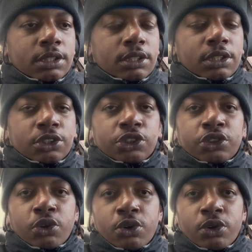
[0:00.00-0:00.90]
the
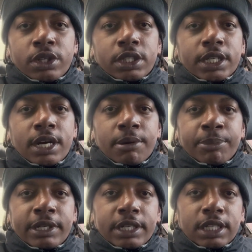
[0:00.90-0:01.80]
store, the
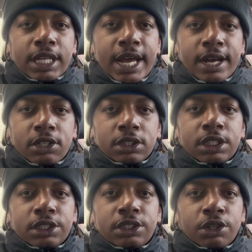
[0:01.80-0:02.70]
company allows an
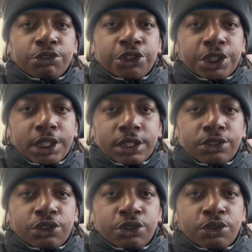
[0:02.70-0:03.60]
associate
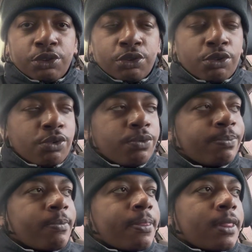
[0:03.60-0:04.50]
to
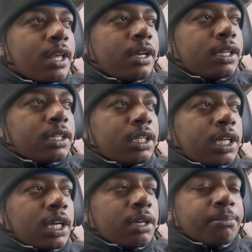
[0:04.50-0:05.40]

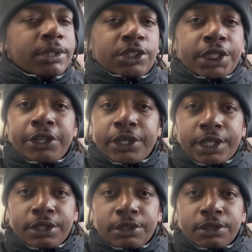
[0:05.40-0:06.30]
get
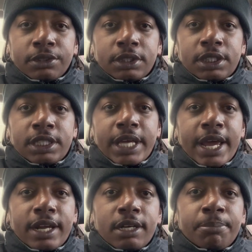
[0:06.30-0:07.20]
materials
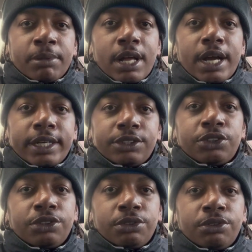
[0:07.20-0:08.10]
that apply
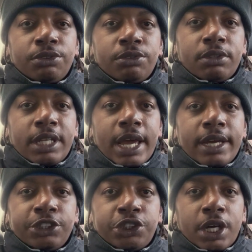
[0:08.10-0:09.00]
to
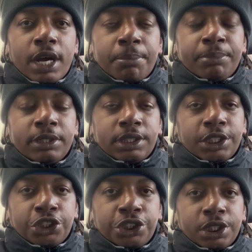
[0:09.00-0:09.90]
that job
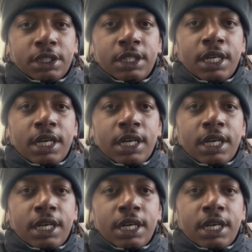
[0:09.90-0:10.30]
position,